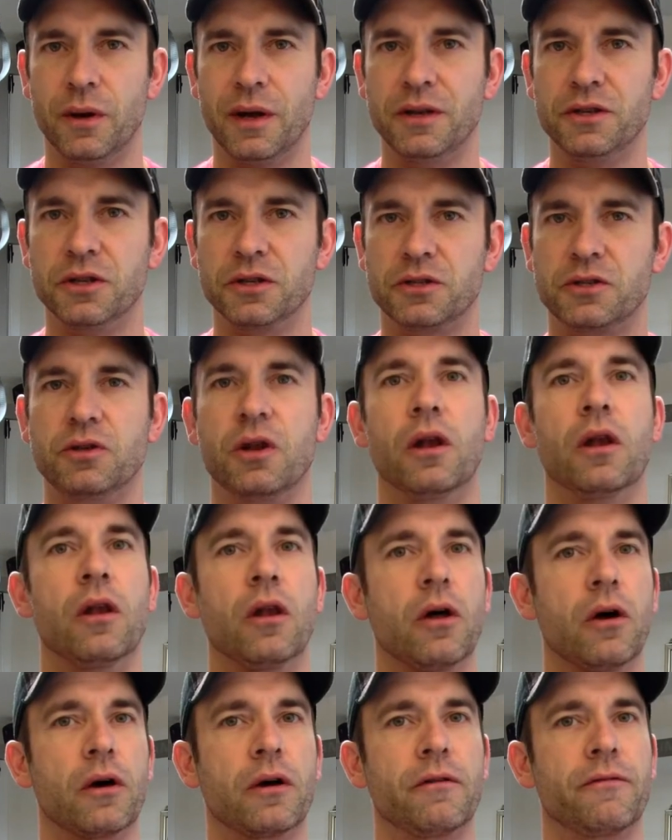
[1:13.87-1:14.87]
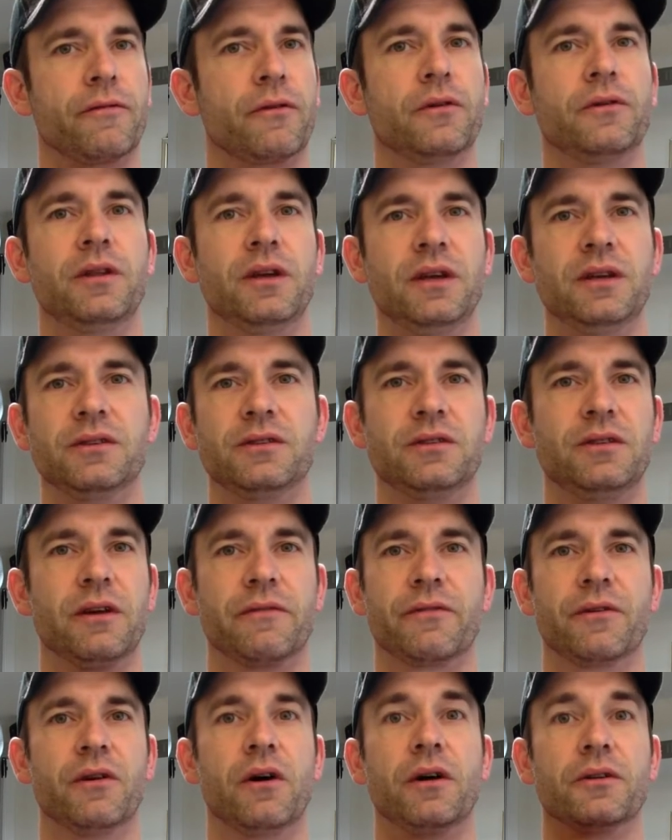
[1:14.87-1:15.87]
And just look for these
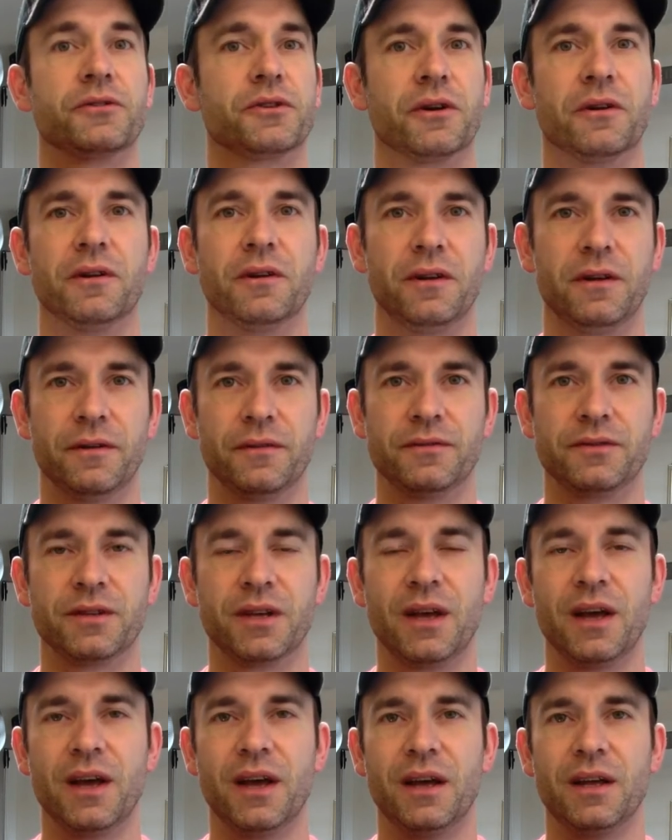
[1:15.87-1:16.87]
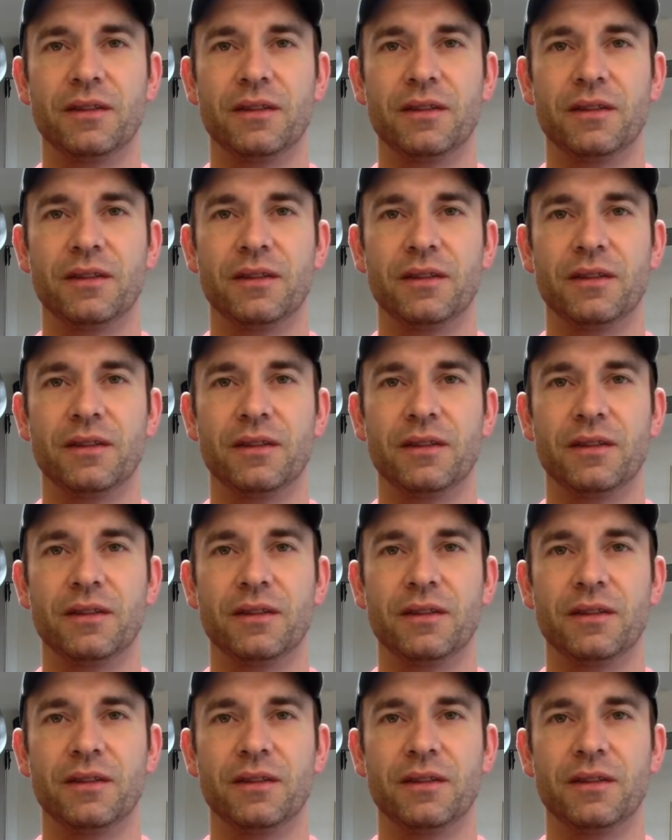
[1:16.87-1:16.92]
different alternatives